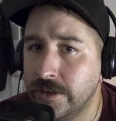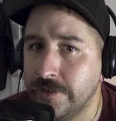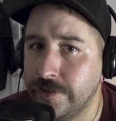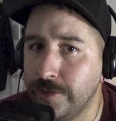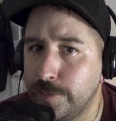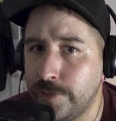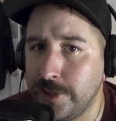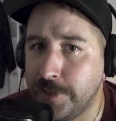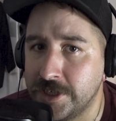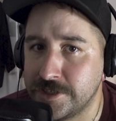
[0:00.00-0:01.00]
So you were
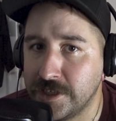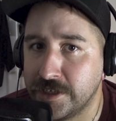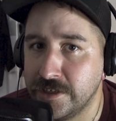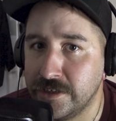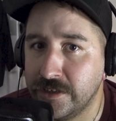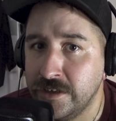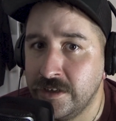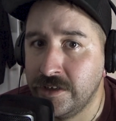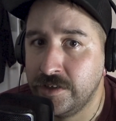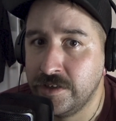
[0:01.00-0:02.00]
pretty much like a
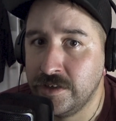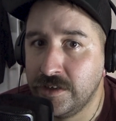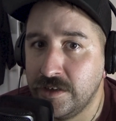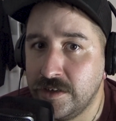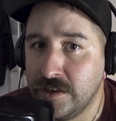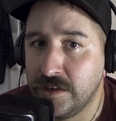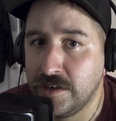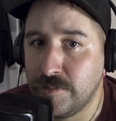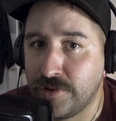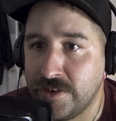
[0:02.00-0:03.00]

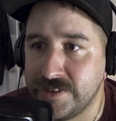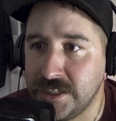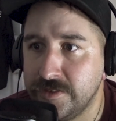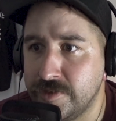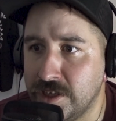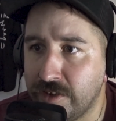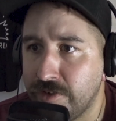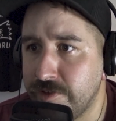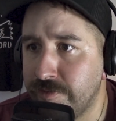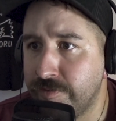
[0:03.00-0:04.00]
privateer for like
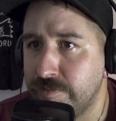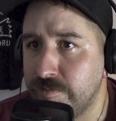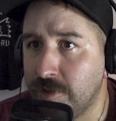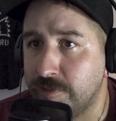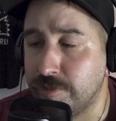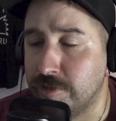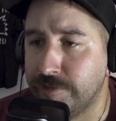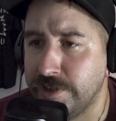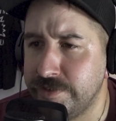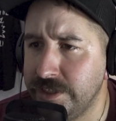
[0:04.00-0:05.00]
4 or
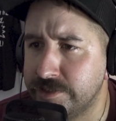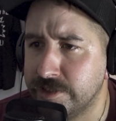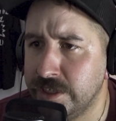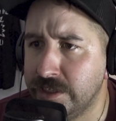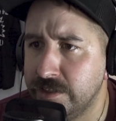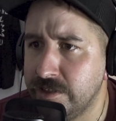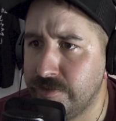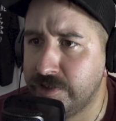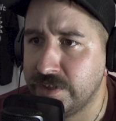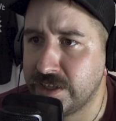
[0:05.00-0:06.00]
5 years, right?
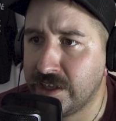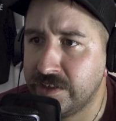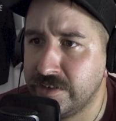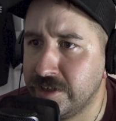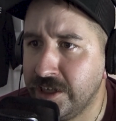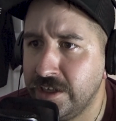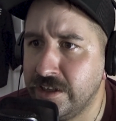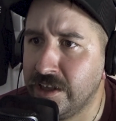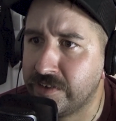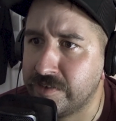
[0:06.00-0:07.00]
If you take that into
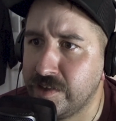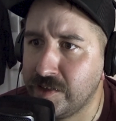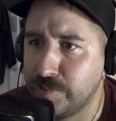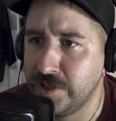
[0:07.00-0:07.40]
account, that's pretty